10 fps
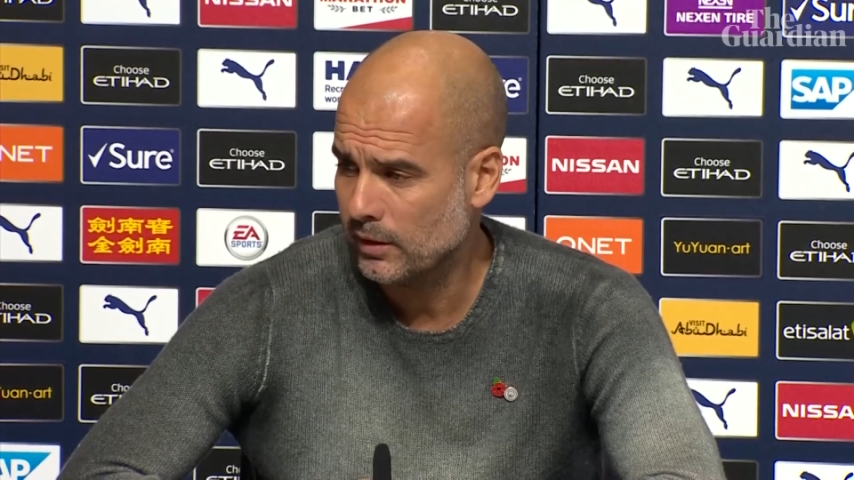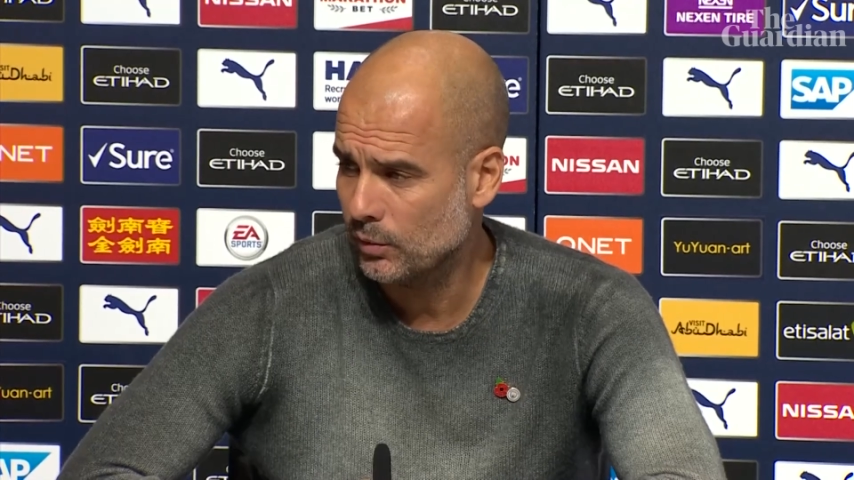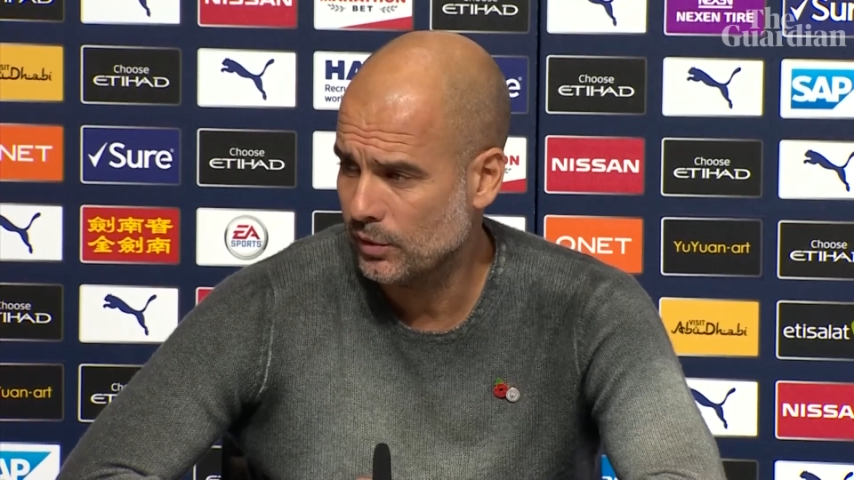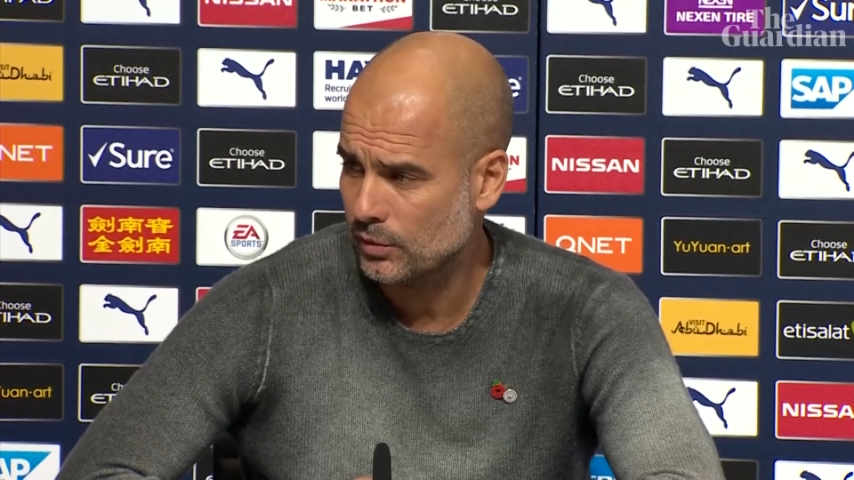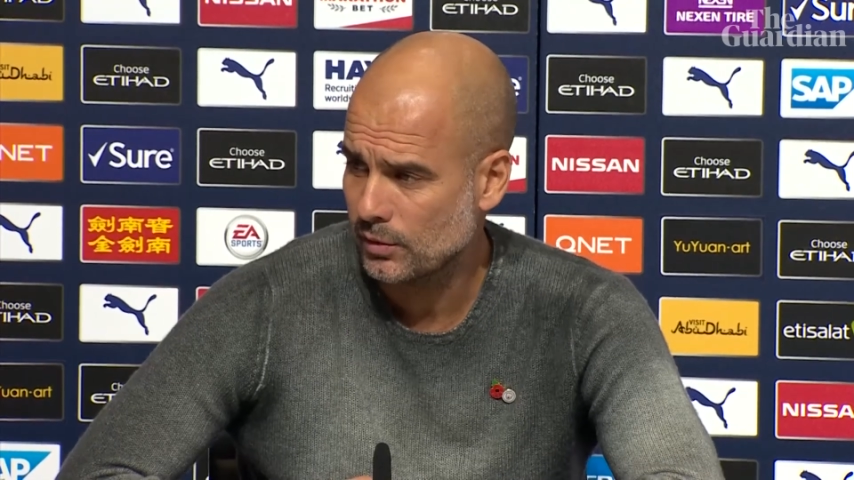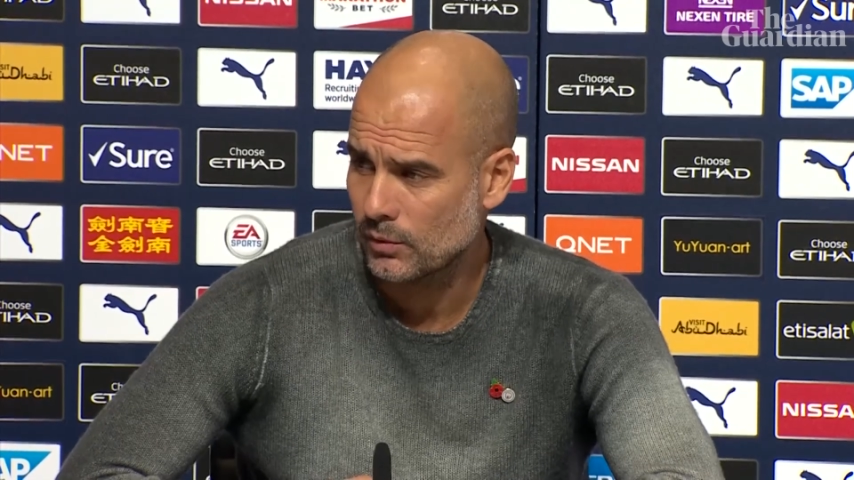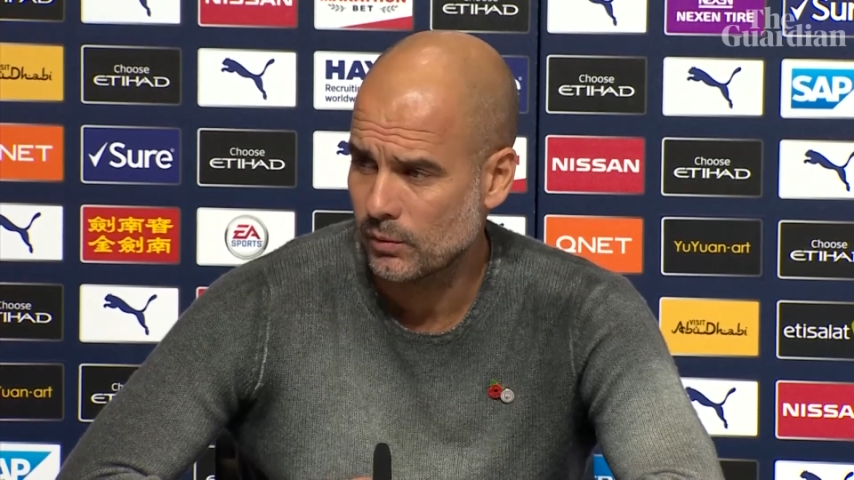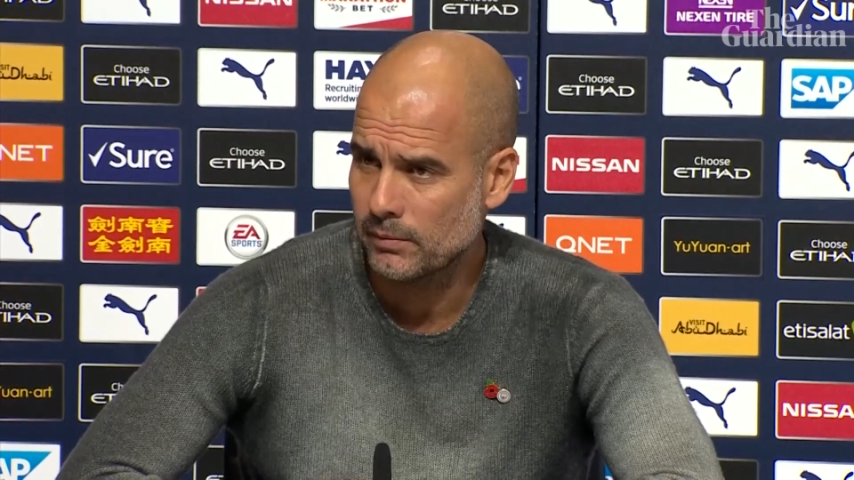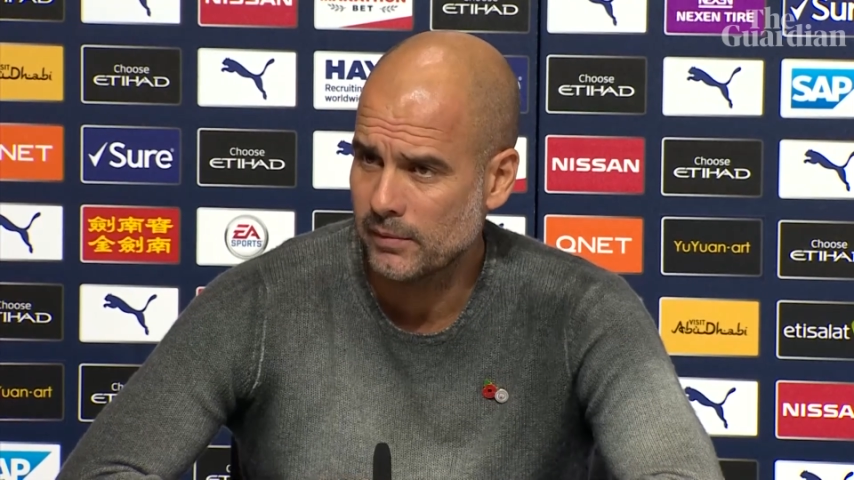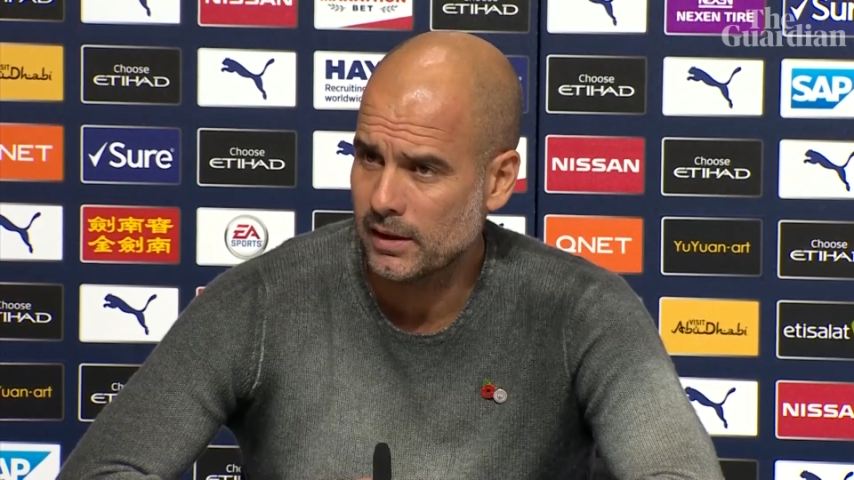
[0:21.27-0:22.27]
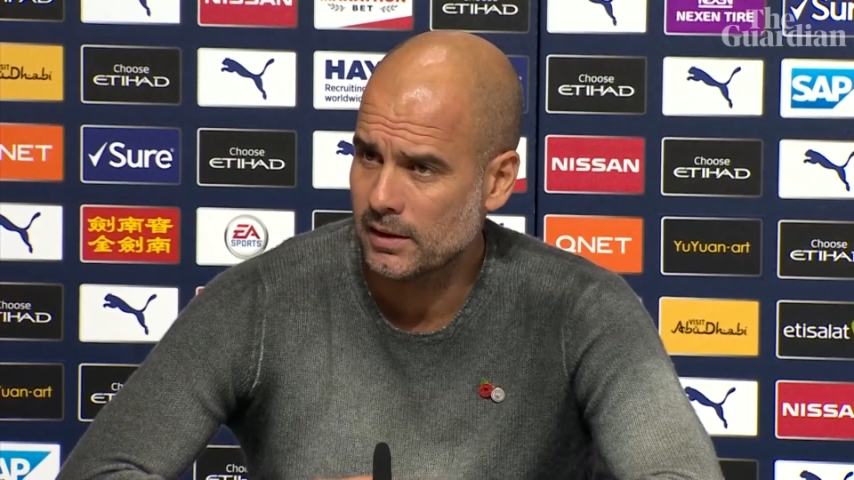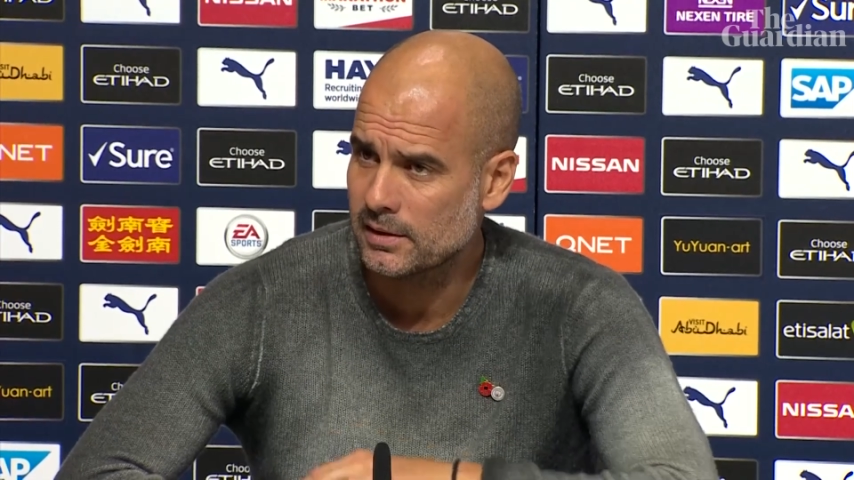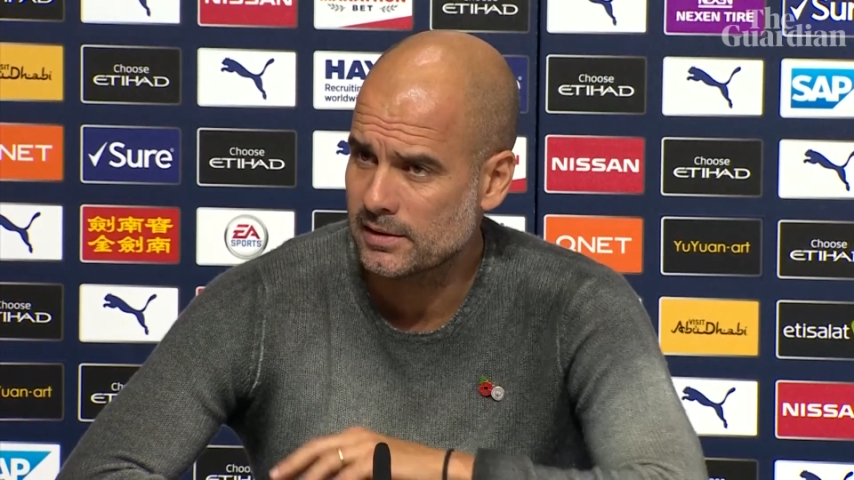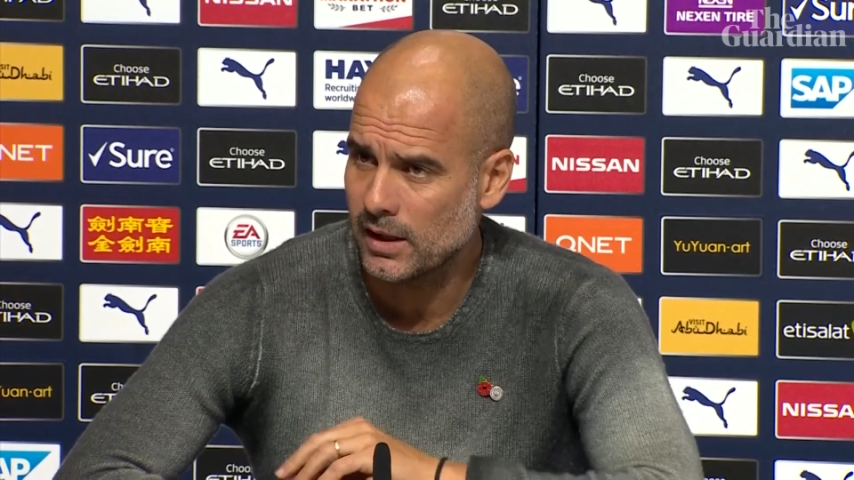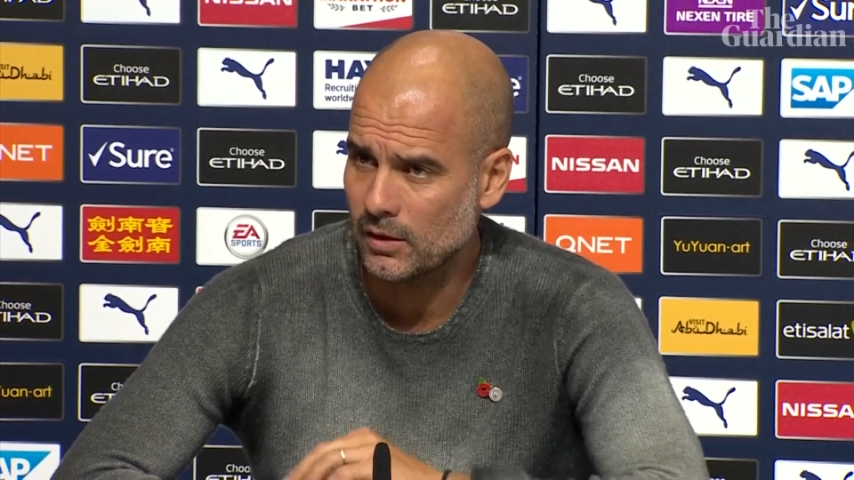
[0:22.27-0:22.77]
agree with Jürgen when make
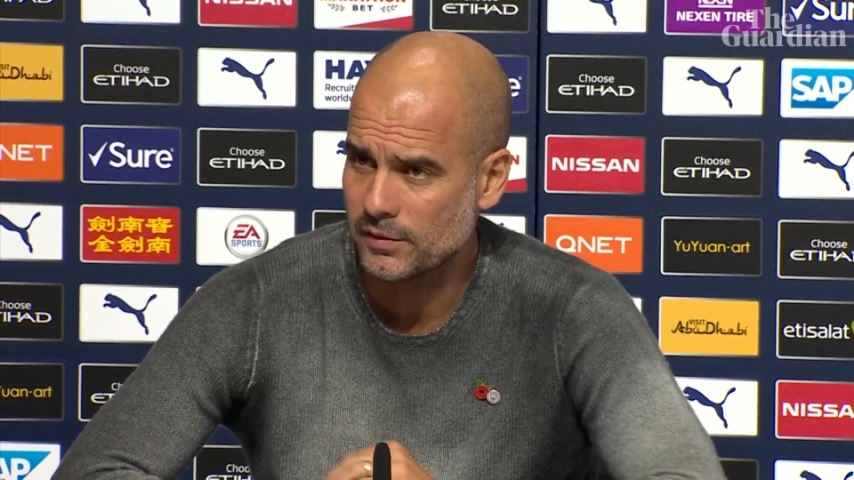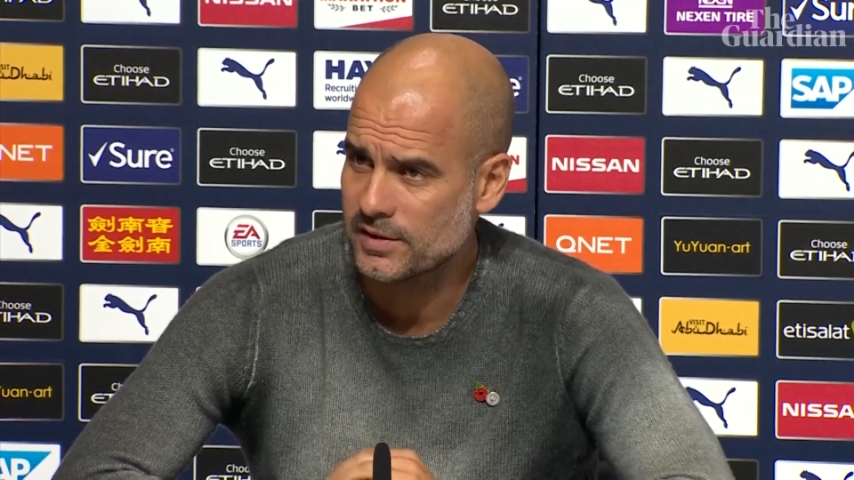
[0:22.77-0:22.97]
these kind of